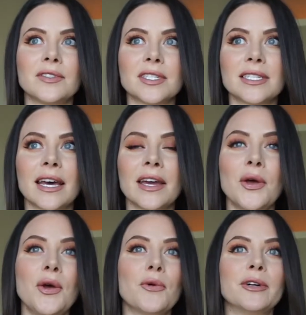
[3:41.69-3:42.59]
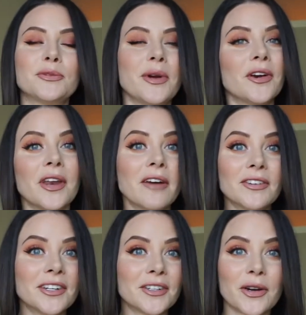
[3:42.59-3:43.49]
to say, which we are
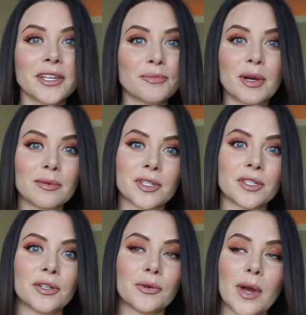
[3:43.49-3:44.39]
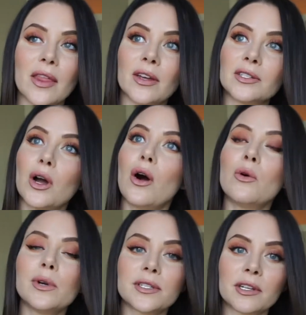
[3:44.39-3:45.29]
never going to be able to do. And there's
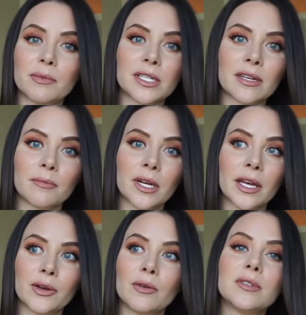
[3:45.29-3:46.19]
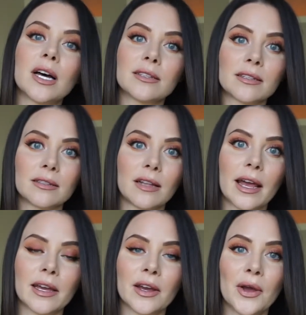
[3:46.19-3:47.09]
always going to be somebody who doesn't
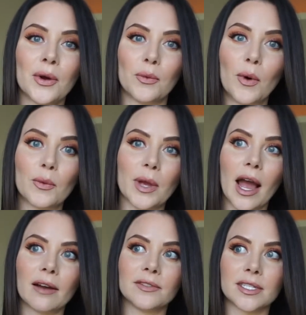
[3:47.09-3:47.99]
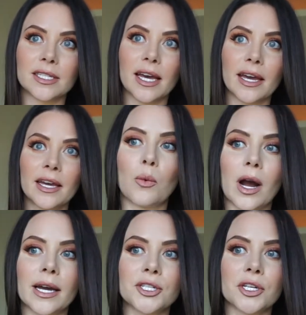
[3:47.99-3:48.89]
like what we have to say.
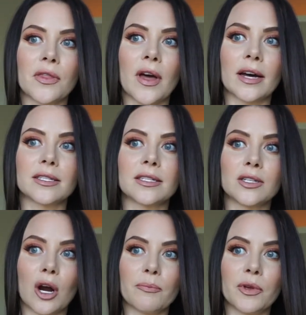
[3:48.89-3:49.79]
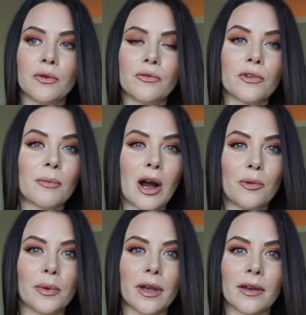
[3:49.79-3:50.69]
Why should that stop you from
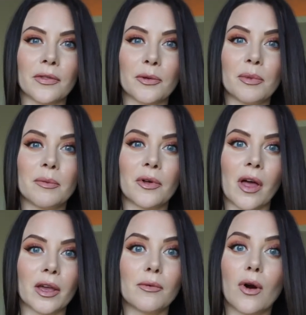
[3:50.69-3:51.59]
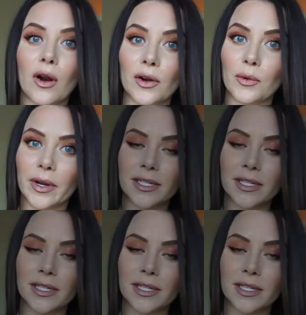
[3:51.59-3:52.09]
helping the people that you are going to